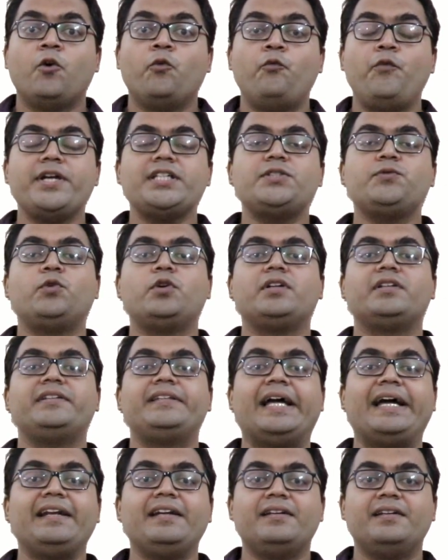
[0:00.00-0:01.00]
which would
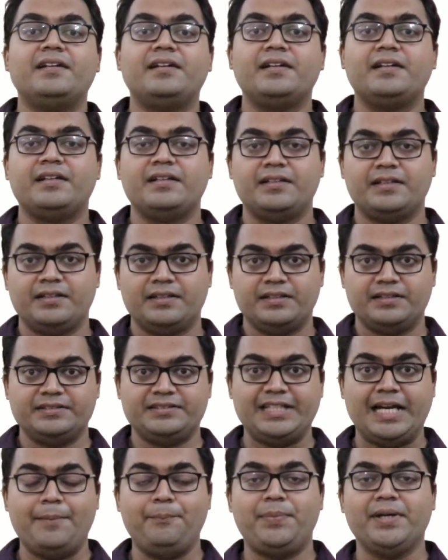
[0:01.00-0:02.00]
then
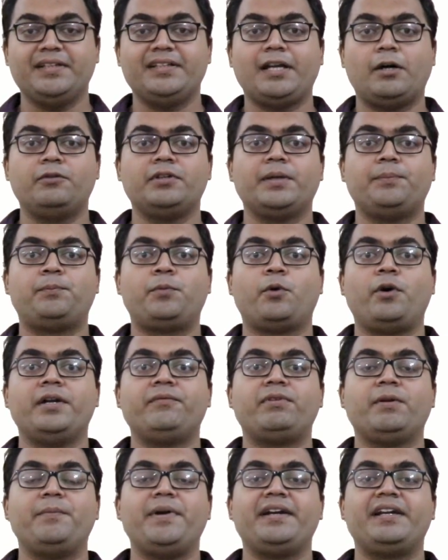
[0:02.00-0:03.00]
dampen down the
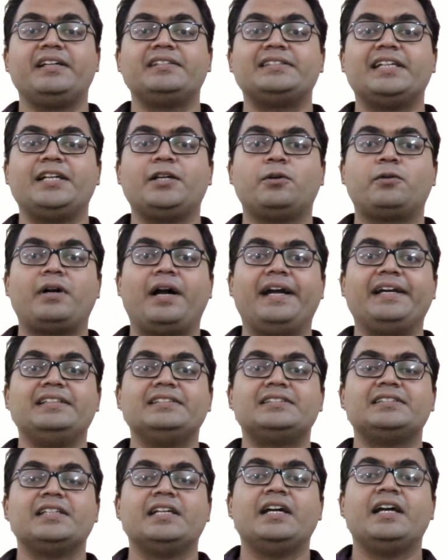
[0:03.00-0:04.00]
pro-inflammatory
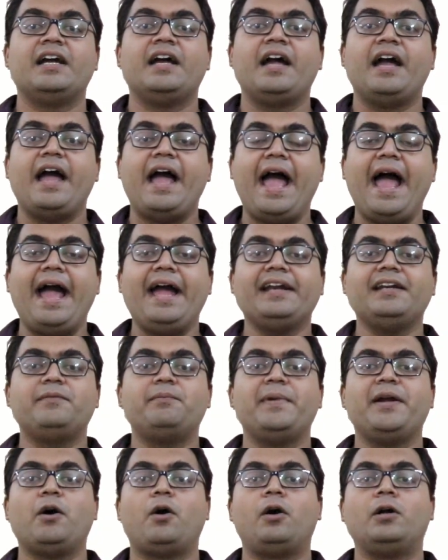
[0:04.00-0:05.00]
cytokines and
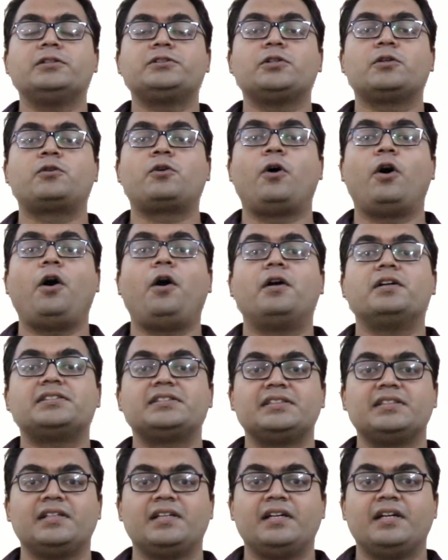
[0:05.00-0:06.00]
may also
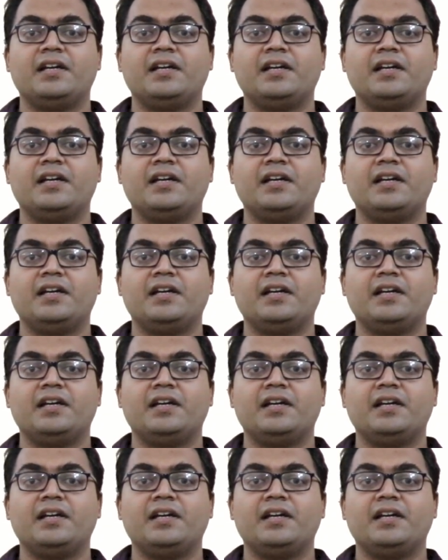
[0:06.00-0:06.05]
cause